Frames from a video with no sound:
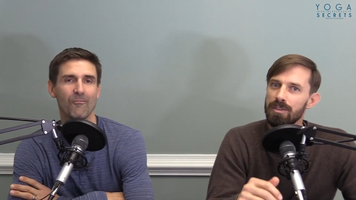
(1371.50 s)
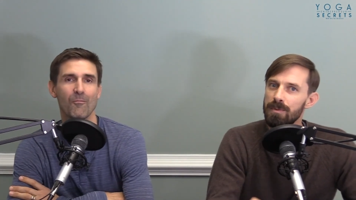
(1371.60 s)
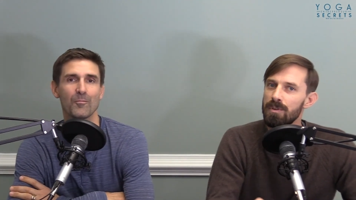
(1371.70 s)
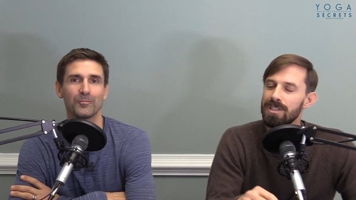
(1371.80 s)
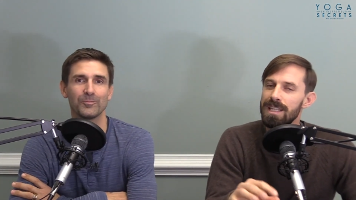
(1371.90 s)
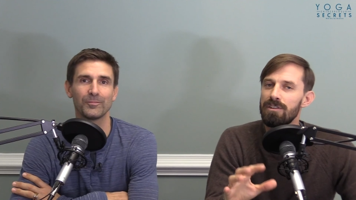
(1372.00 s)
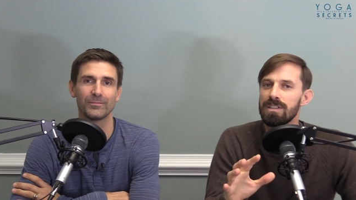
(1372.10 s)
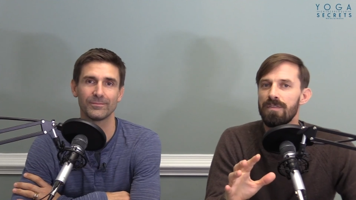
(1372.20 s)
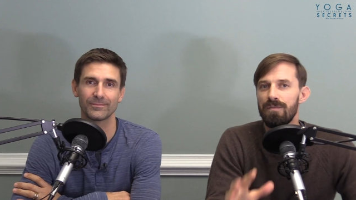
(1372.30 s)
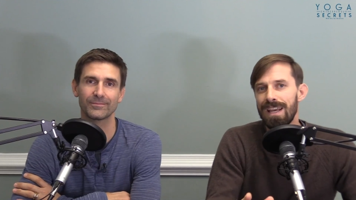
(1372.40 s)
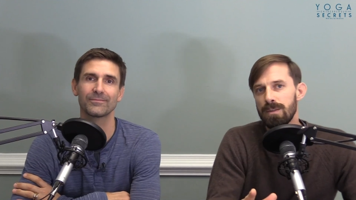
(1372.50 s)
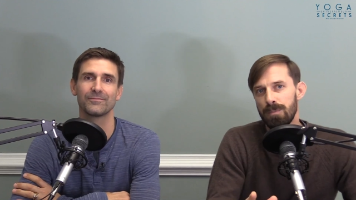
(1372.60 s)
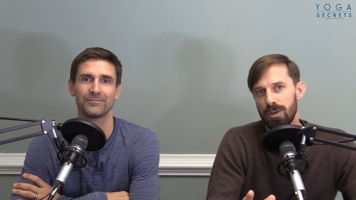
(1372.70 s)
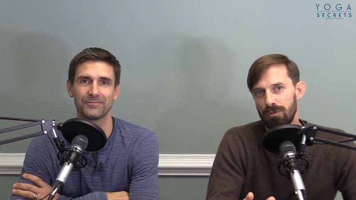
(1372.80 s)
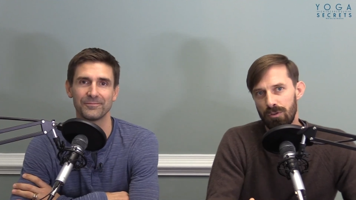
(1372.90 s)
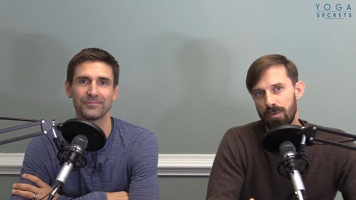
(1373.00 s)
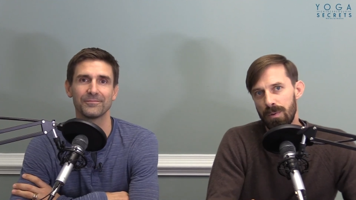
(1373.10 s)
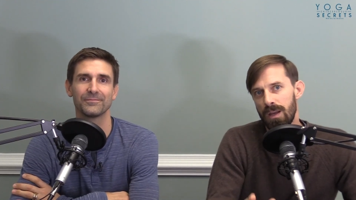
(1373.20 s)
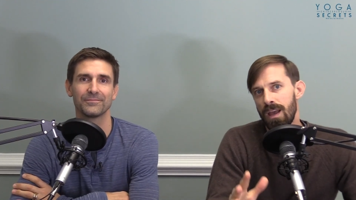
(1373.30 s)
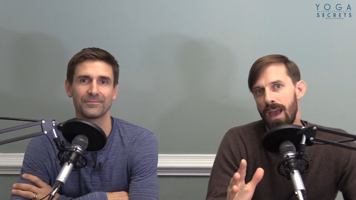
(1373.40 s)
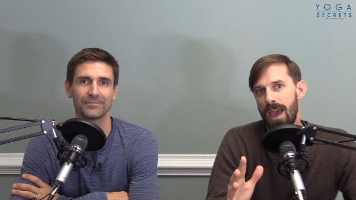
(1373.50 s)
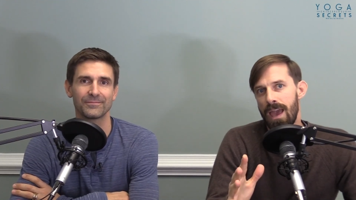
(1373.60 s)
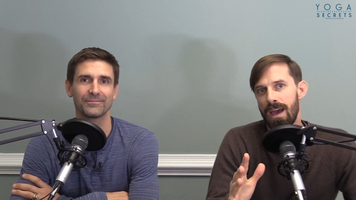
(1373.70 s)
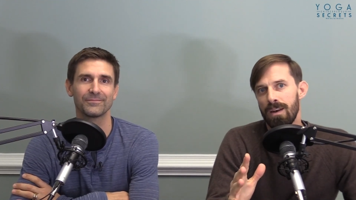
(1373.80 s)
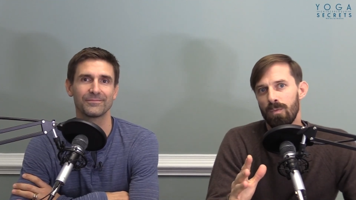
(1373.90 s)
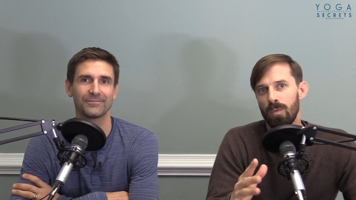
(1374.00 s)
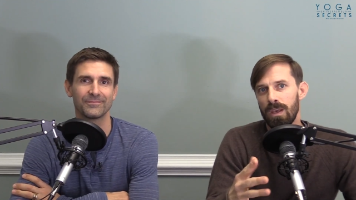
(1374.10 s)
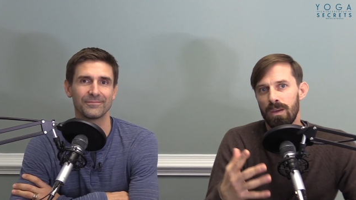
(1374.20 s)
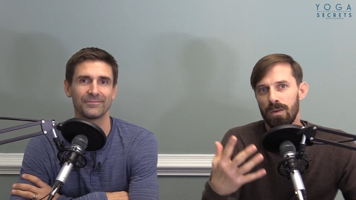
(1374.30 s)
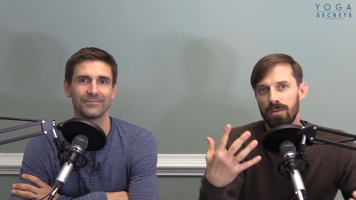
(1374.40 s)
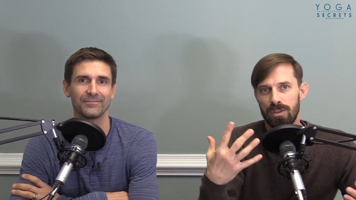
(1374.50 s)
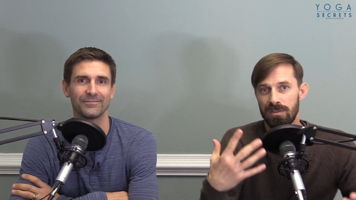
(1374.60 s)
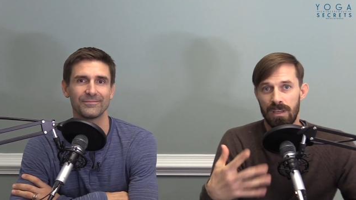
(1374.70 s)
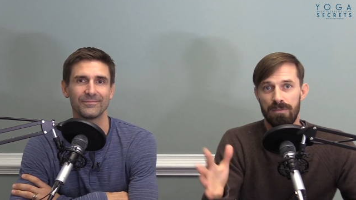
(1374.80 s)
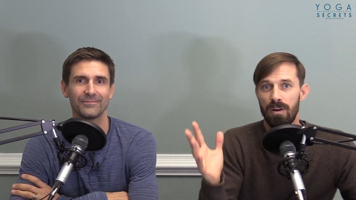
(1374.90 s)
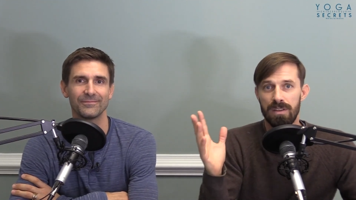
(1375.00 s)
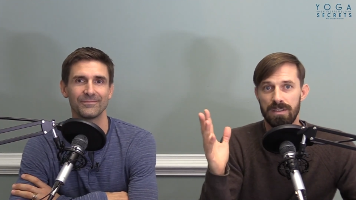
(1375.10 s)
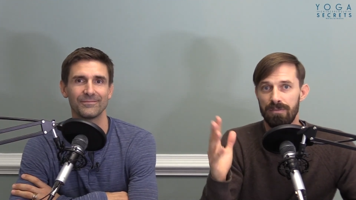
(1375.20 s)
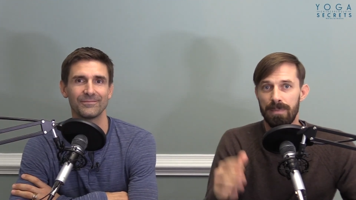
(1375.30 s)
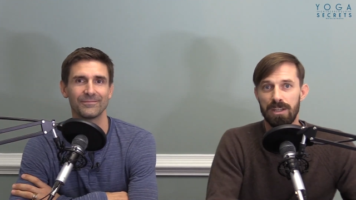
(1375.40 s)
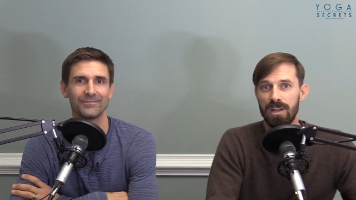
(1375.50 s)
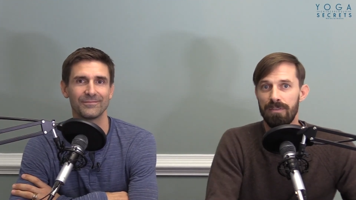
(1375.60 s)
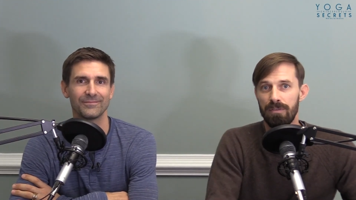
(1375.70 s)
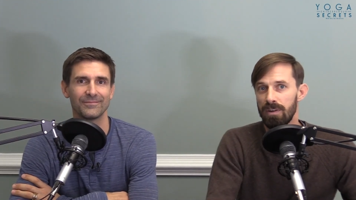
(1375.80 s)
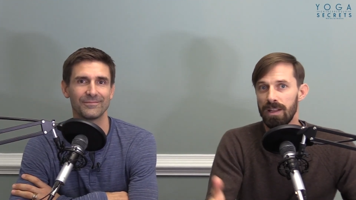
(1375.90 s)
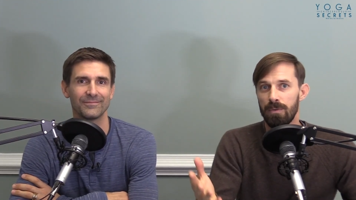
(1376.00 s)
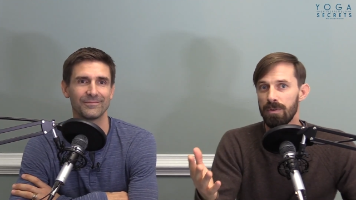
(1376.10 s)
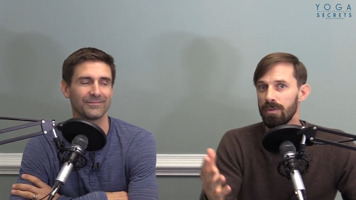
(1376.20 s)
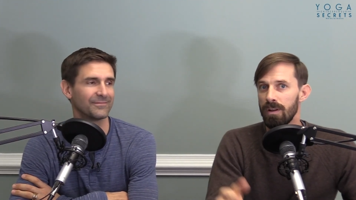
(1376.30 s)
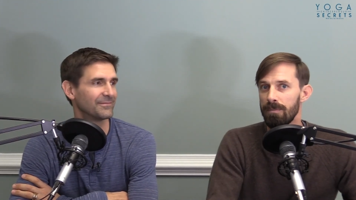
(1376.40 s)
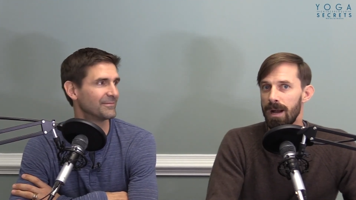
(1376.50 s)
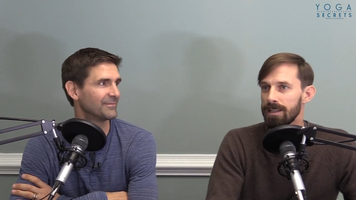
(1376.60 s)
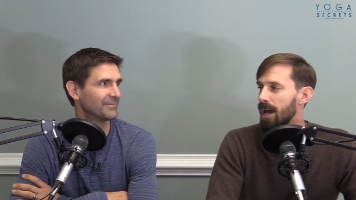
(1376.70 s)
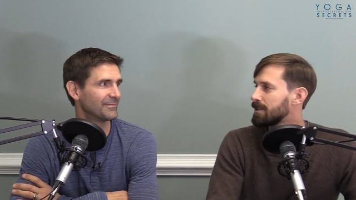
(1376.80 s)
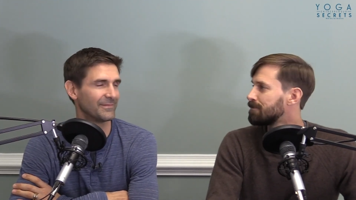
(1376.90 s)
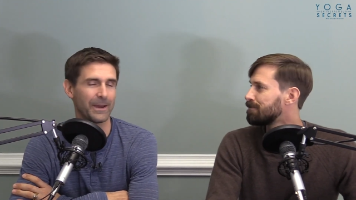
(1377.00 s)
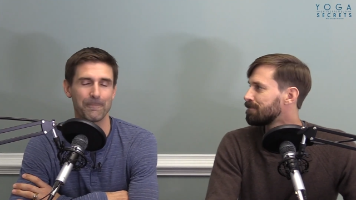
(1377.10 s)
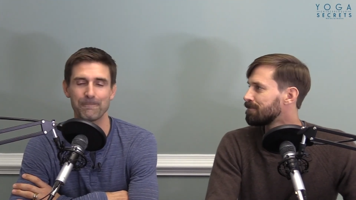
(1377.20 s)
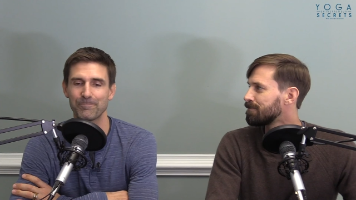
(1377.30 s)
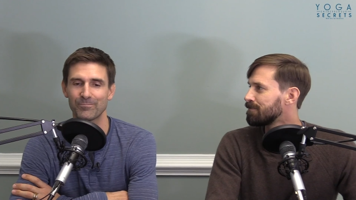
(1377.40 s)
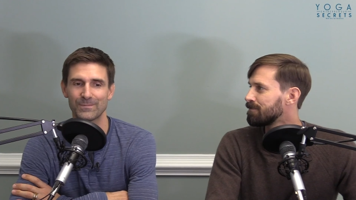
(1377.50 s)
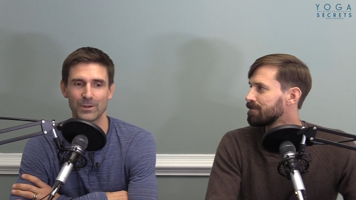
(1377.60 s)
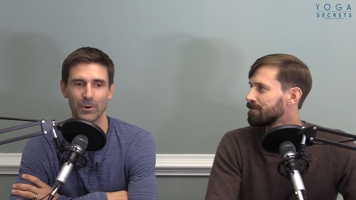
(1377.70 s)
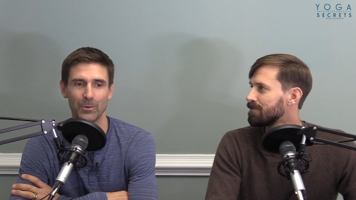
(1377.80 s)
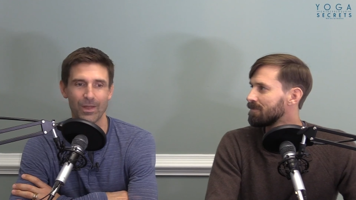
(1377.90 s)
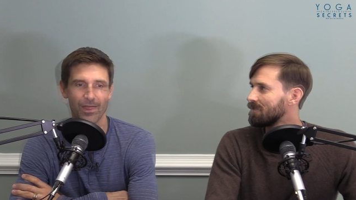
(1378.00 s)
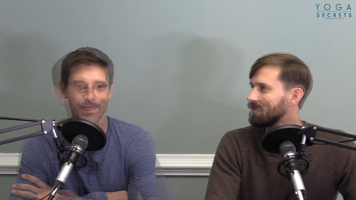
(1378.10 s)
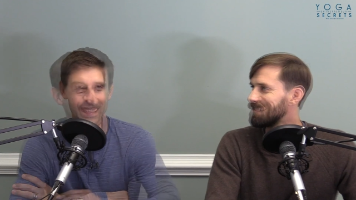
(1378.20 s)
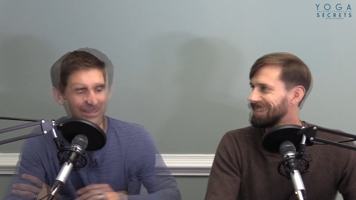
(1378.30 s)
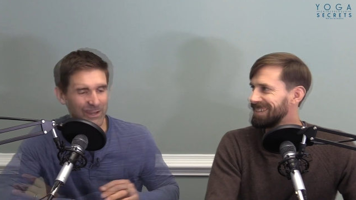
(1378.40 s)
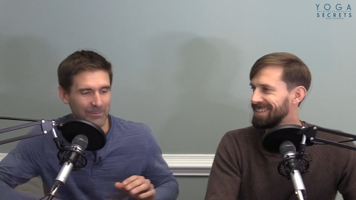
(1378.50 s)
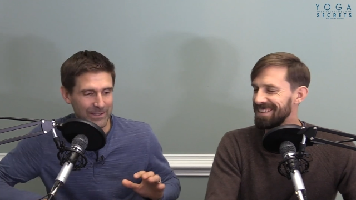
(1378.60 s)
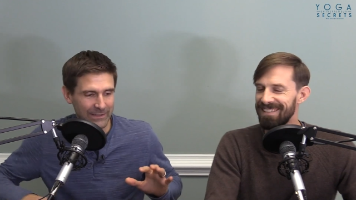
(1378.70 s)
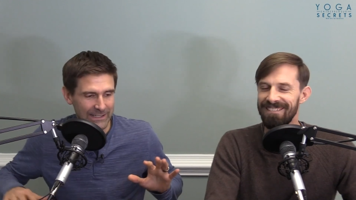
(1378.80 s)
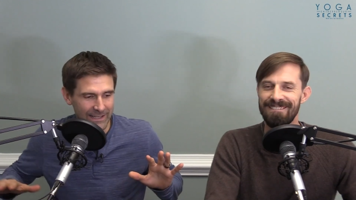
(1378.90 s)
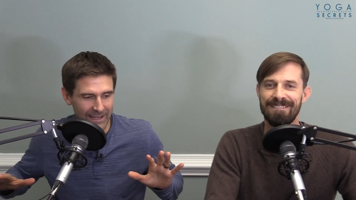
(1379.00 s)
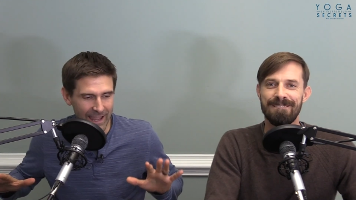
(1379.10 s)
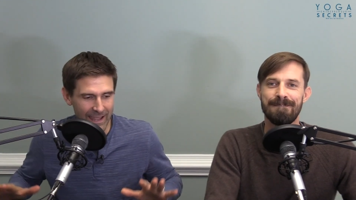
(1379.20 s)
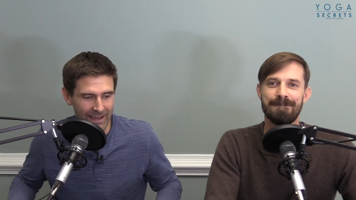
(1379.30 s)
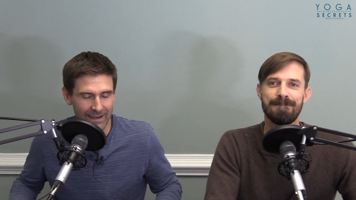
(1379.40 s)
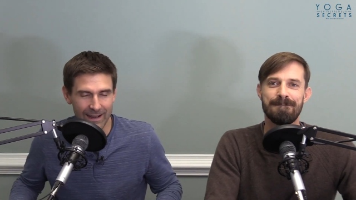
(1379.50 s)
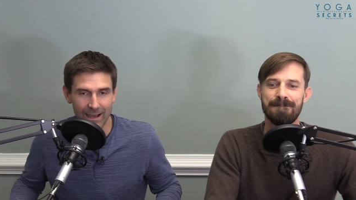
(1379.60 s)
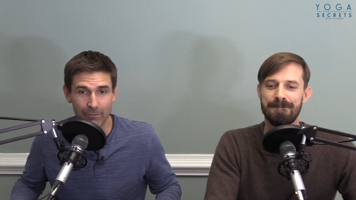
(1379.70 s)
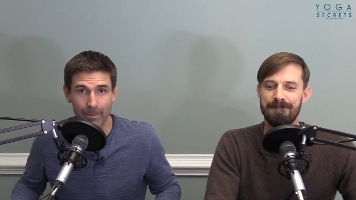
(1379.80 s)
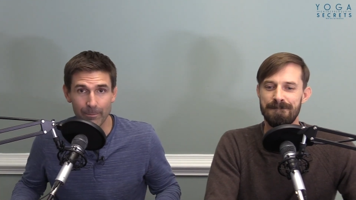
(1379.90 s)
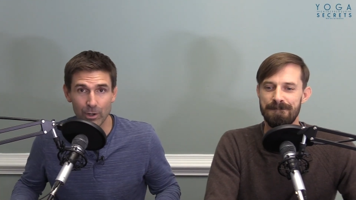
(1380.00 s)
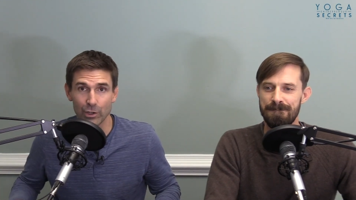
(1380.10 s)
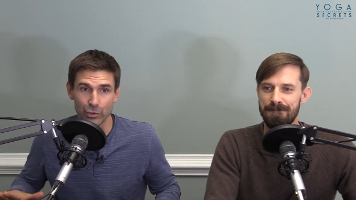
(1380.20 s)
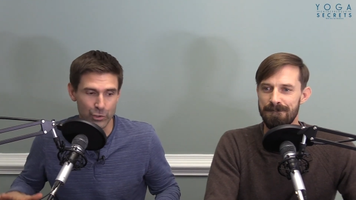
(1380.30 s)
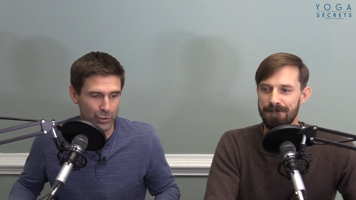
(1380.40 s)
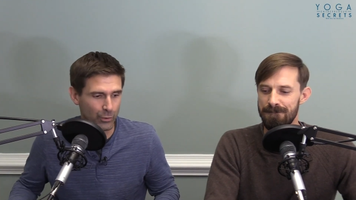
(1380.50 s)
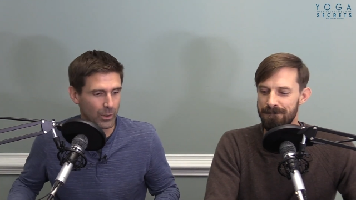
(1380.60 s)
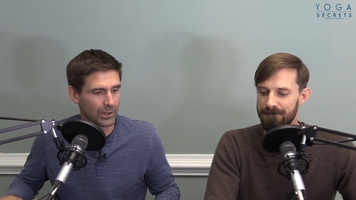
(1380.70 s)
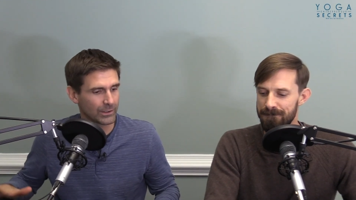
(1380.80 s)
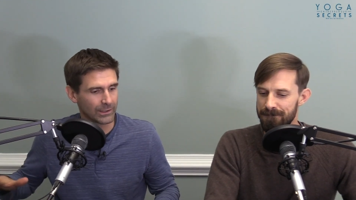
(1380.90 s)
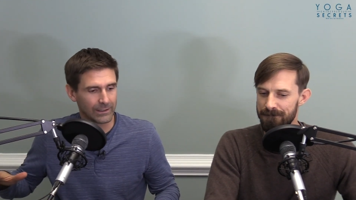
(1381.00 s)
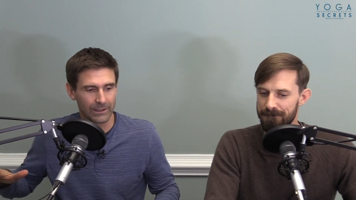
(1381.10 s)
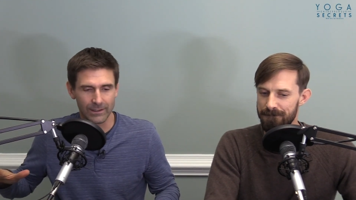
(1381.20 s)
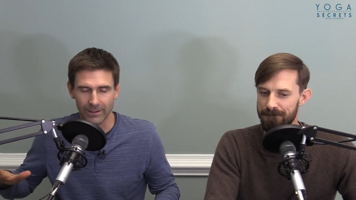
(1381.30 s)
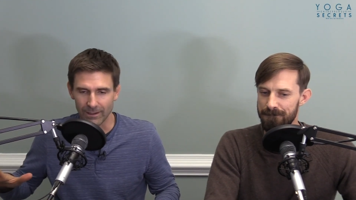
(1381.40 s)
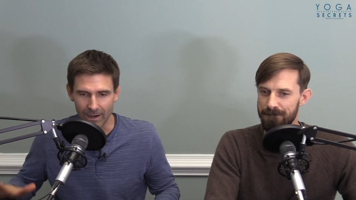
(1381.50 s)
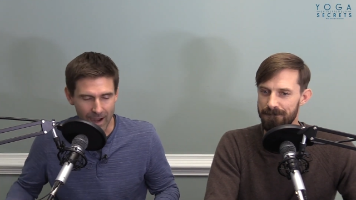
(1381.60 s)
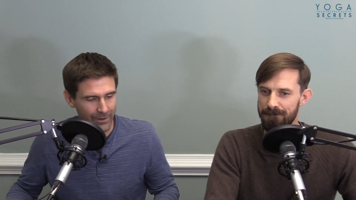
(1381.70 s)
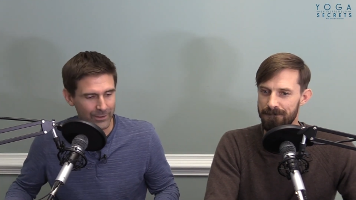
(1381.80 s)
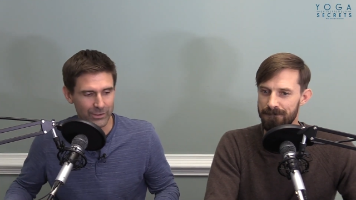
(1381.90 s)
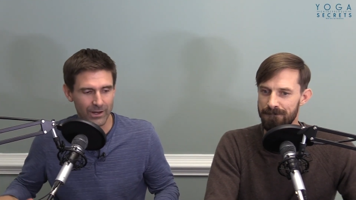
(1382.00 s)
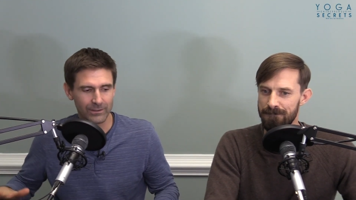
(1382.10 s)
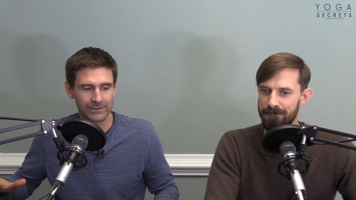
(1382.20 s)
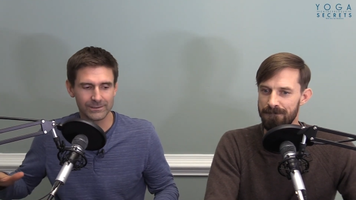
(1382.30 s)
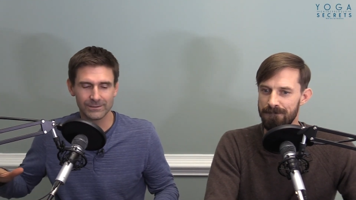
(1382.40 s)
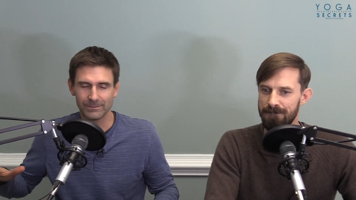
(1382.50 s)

Speaker 1: Entrepreneur Secrets Facebook group. And we just give all this information out for free like we're doing on the podcast.
Speaker 2: Yeah. So thank you so much for listening. And uh, remember, do the work, honor the struggle,